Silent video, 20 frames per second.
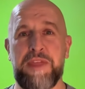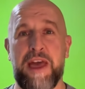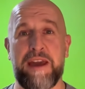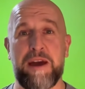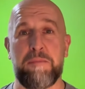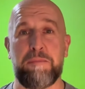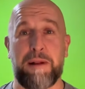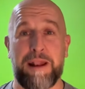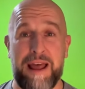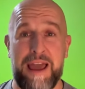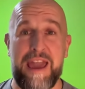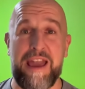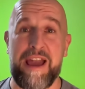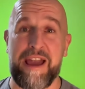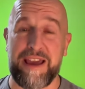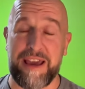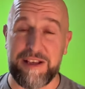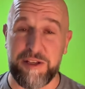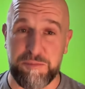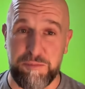They are
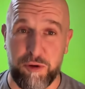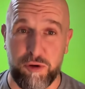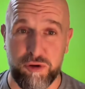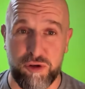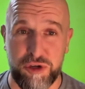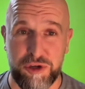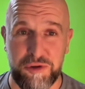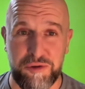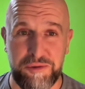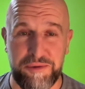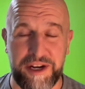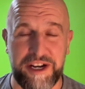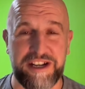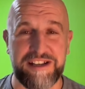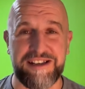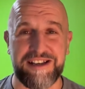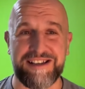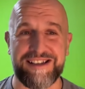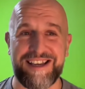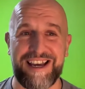playing against Portugal. And
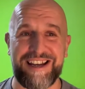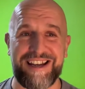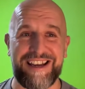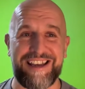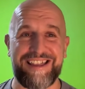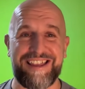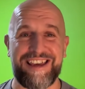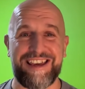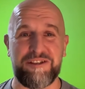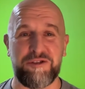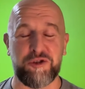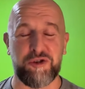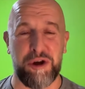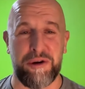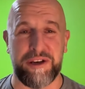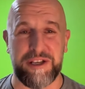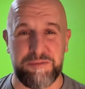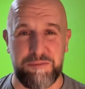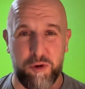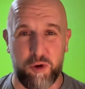as I said in the
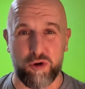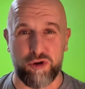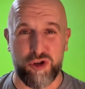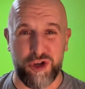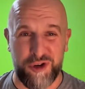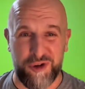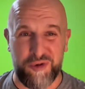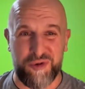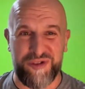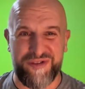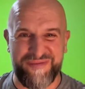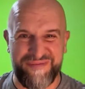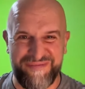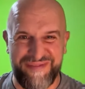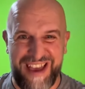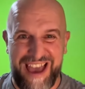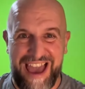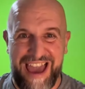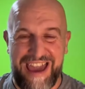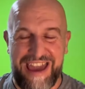intro, it's Portugal
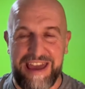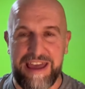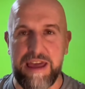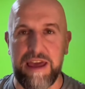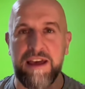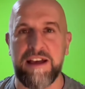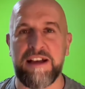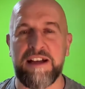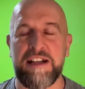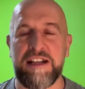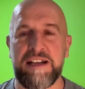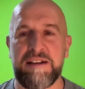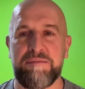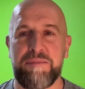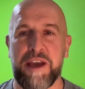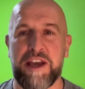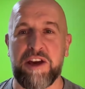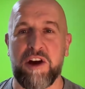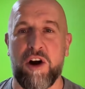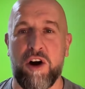A,
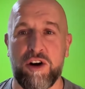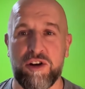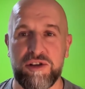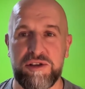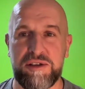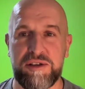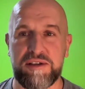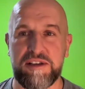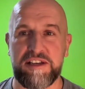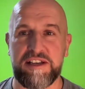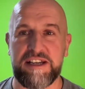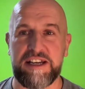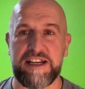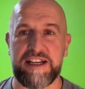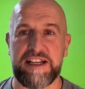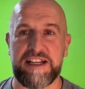because